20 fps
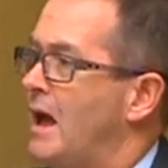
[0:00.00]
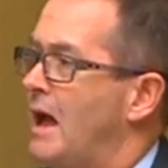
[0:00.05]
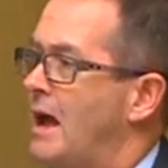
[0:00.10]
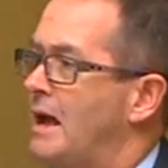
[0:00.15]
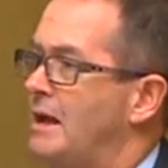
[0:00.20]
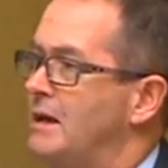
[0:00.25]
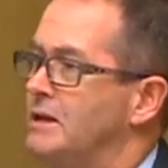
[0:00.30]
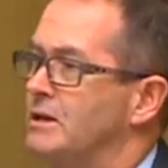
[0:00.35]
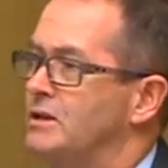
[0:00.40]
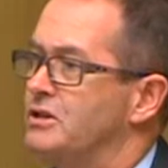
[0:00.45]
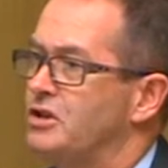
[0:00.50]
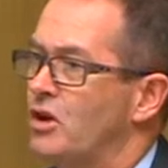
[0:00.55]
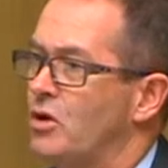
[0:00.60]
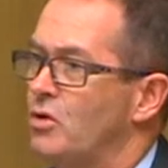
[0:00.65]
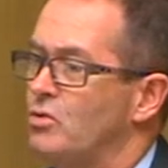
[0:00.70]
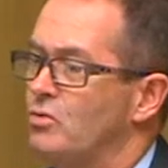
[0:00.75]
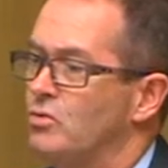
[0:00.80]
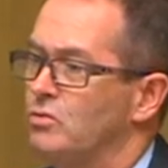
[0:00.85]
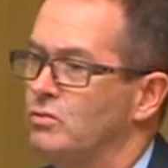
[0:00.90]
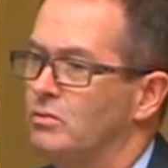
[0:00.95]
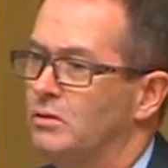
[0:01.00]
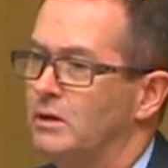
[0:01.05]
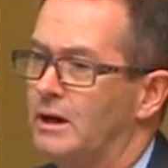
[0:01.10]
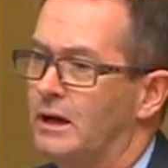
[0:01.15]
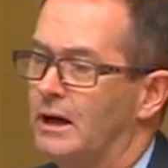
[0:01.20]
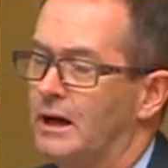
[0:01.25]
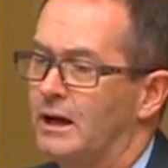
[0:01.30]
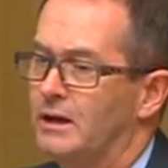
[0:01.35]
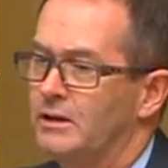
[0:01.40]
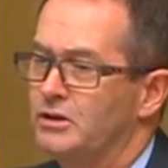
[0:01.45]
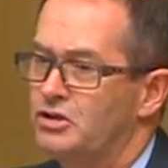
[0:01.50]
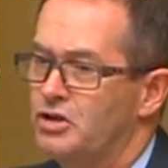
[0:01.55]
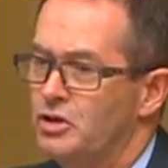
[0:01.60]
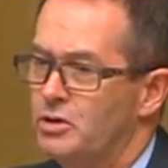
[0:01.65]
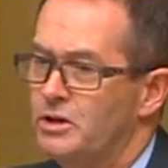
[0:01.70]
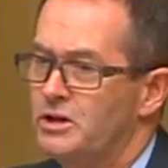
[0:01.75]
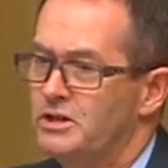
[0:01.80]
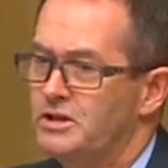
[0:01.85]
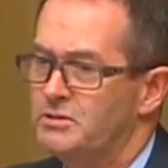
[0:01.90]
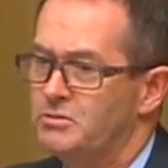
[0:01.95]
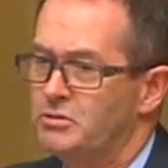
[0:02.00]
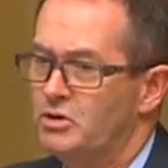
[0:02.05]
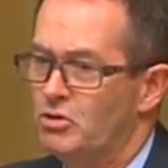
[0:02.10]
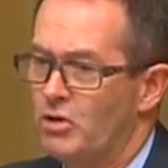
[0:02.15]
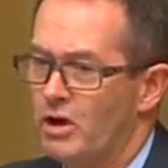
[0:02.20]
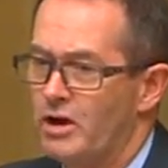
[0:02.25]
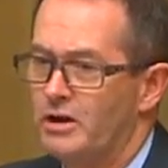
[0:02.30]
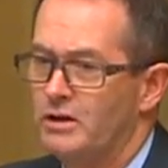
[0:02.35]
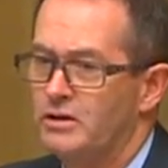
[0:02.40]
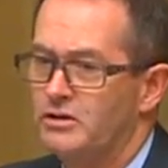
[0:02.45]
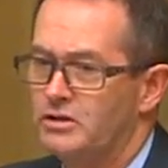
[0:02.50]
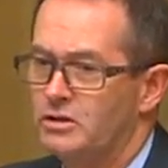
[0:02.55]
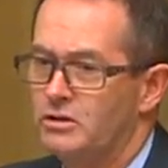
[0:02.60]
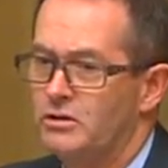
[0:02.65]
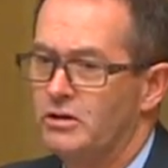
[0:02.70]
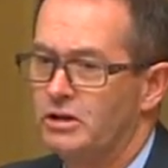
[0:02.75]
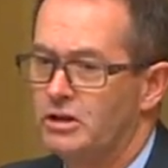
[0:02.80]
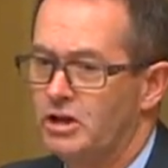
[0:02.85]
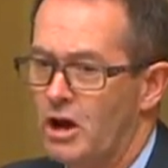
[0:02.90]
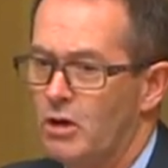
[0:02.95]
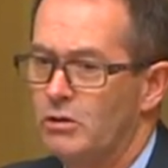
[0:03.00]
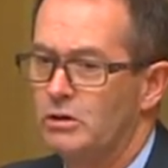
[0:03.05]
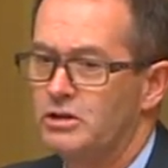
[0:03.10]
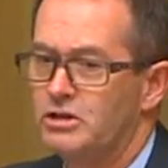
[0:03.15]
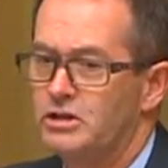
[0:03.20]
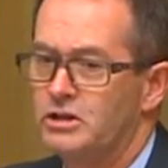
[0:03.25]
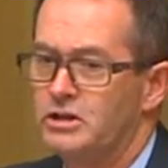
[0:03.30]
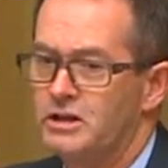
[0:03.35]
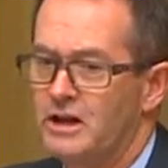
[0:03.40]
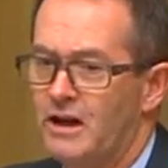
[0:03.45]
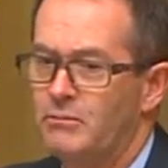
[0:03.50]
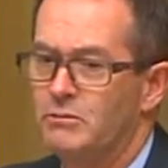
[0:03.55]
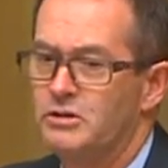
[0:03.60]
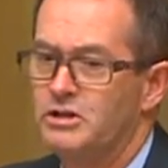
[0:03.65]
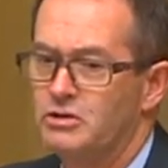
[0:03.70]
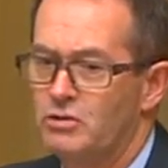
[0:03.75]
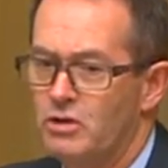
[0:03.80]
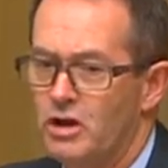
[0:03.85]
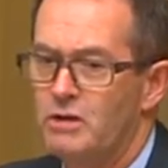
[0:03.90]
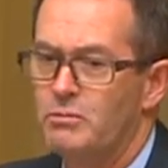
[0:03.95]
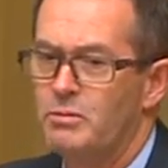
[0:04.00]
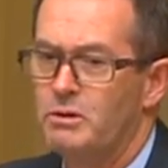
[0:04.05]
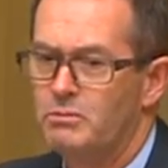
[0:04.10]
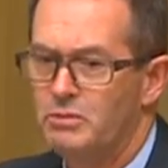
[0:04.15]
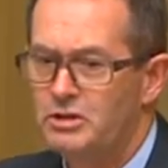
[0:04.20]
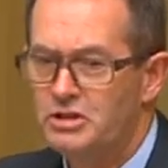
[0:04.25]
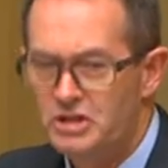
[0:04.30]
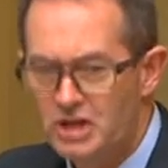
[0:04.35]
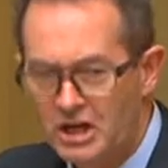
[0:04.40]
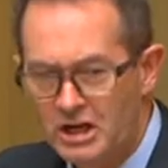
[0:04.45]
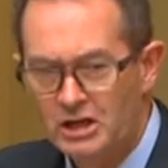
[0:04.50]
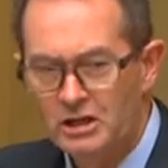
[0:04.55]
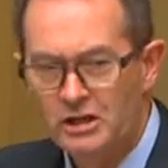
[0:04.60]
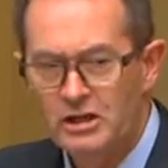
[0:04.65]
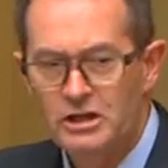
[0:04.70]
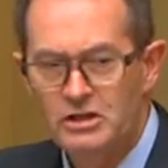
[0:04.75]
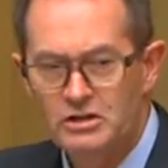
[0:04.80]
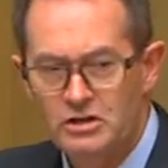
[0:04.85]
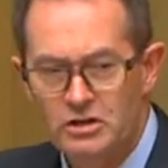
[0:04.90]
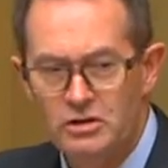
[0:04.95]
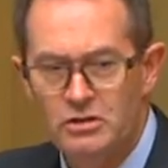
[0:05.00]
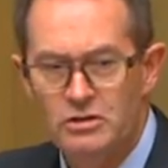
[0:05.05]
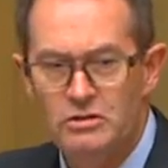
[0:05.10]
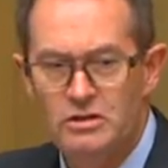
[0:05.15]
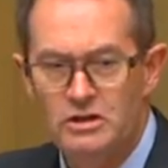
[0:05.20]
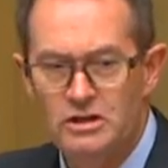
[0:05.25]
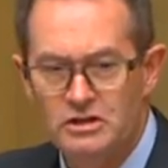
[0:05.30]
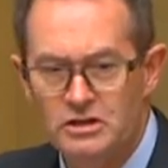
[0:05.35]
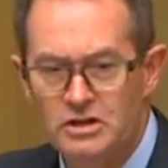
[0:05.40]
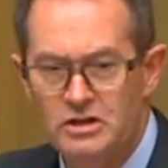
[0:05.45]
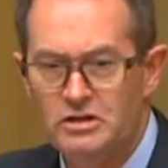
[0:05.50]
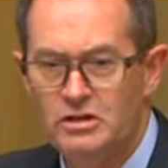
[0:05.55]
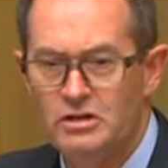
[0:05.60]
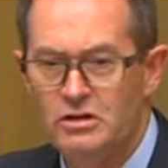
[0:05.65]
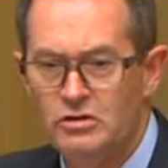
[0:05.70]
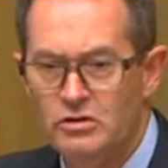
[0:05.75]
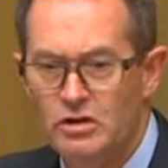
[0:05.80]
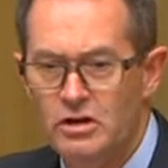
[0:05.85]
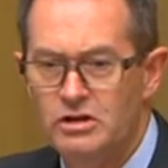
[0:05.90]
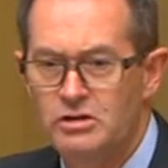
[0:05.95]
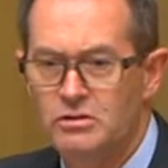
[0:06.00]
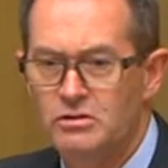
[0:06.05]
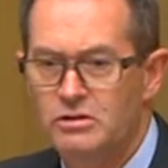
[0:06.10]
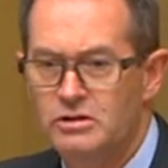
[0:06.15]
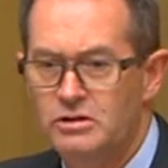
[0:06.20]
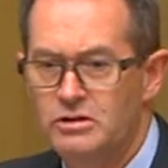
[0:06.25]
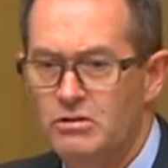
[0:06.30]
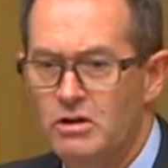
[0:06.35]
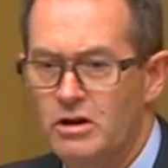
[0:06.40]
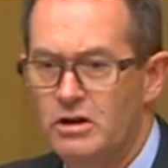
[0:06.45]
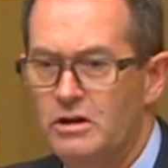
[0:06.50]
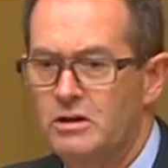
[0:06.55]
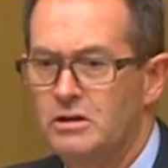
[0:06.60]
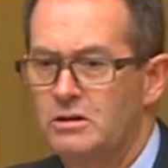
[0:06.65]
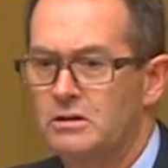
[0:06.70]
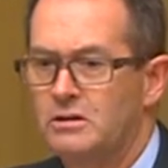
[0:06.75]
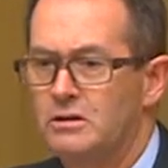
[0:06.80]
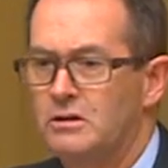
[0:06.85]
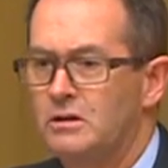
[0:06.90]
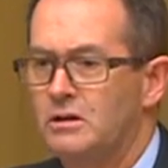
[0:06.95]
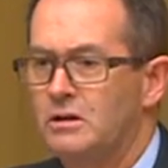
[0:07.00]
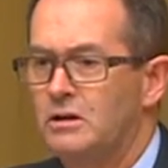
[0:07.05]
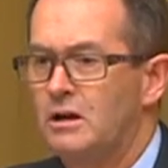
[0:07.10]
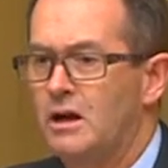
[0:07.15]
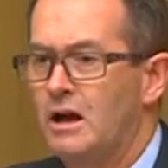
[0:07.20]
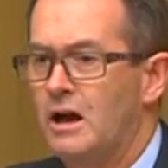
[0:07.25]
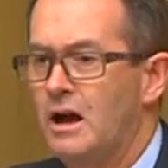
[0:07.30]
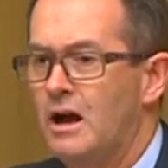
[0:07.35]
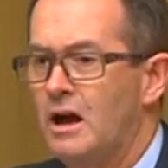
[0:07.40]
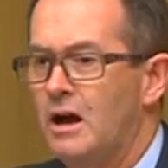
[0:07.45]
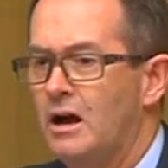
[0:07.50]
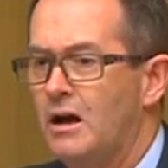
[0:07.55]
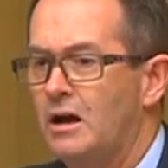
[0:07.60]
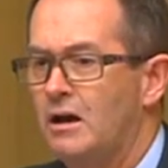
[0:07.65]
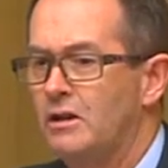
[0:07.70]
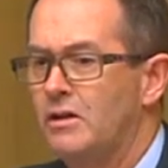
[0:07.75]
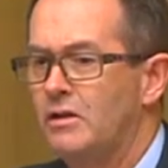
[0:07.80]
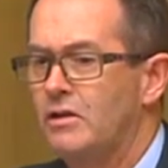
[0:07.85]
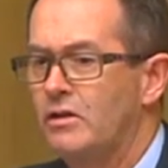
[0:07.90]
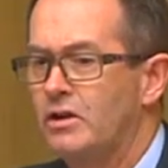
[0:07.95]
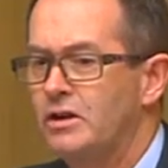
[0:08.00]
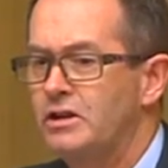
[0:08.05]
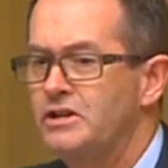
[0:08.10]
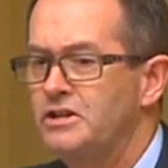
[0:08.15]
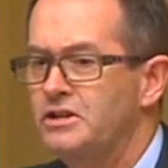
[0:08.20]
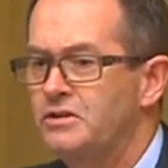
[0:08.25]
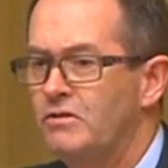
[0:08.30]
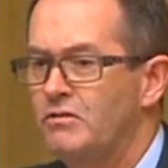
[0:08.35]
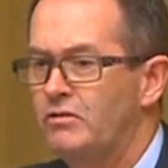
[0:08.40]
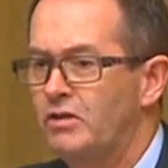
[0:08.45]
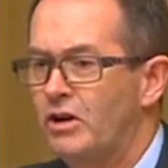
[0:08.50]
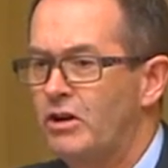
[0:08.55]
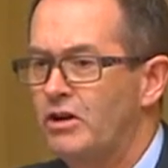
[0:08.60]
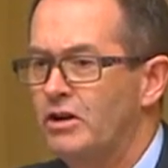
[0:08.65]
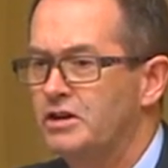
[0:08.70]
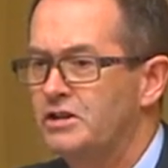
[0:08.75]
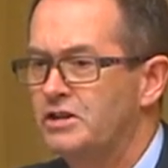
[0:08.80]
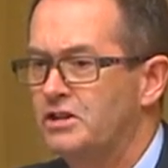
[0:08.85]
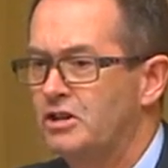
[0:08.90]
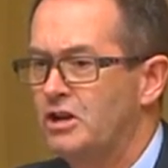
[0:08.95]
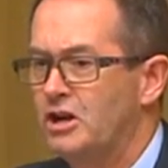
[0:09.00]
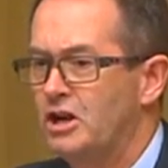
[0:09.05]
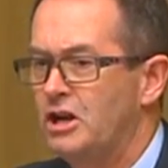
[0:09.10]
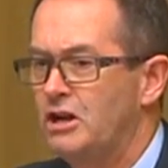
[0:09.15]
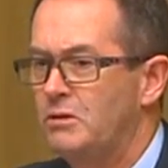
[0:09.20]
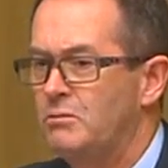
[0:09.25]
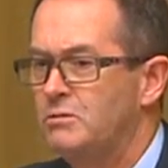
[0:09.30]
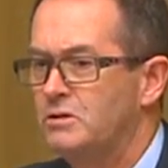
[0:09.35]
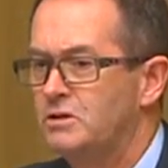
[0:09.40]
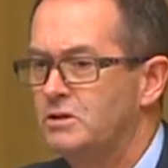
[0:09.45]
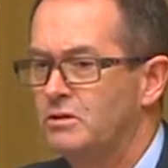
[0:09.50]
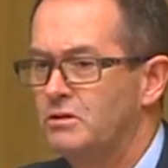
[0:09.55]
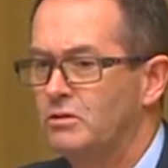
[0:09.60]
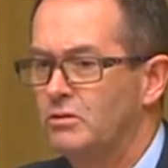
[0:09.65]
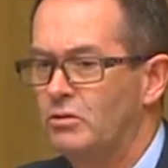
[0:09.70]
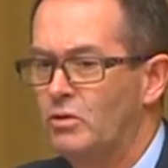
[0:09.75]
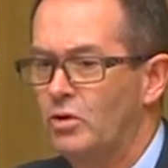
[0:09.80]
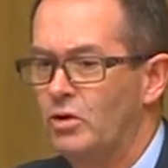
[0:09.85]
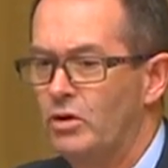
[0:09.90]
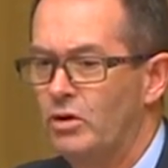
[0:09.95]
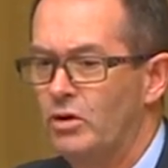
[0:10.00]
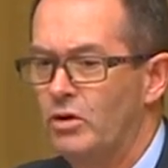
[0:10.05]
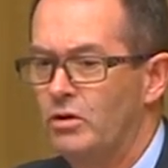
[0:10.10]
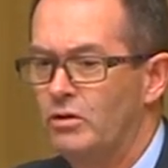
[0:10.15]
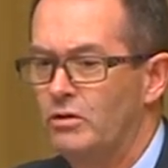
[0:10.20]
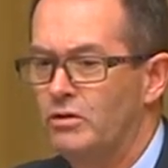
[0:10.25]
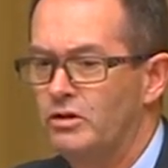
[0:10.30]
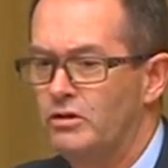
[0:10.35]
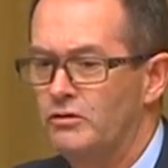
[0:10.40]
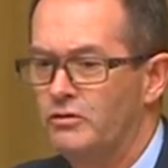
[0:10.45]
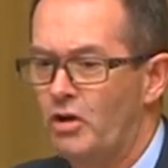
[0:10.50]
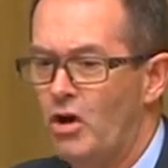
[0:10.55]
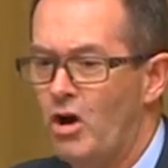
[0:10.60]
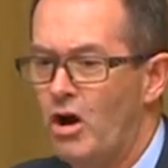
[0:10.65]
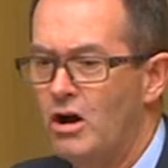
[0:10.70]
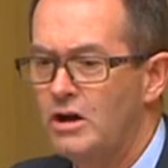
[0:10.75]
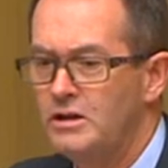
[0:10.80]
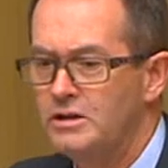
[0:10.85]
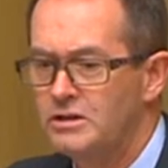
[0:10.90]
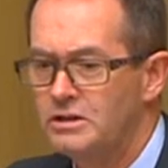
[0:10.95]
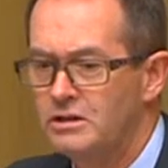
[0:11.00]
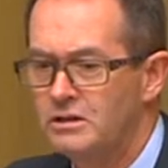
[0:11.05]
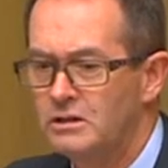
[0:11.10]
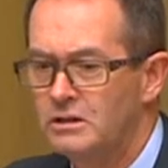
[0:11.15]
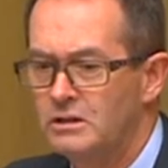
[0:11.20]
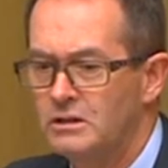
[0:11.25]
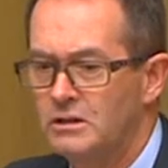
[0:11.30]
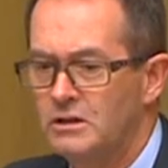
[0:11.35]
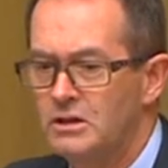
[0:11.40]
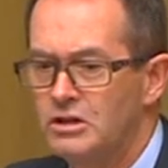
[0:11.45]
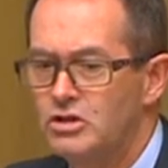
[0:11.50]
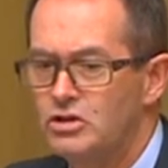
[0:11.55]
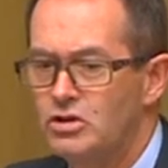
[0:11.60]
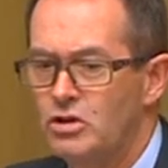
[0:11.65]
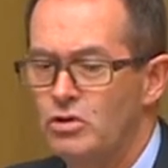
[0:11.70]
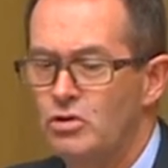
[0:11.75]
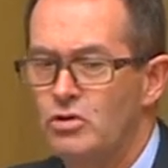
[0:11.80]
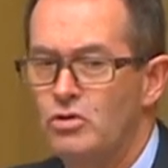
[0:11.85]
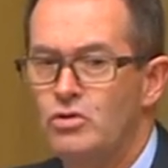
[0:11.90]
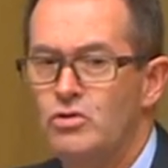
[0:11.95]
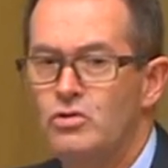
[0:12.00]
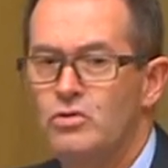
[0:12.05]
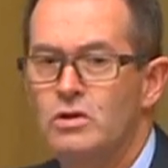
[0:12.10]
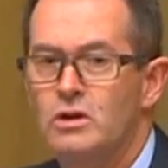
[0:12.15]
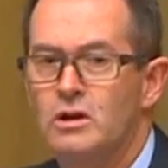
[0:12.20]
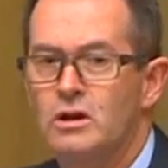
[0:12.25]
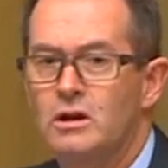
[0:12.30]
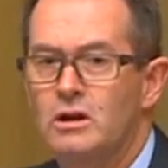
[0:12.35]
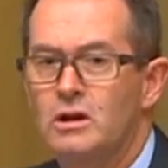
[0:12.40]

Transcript: And so to his credit, to the Coalition Government's credit, but particularly to the Assistant Treasurer's credit, these various schemes were devised to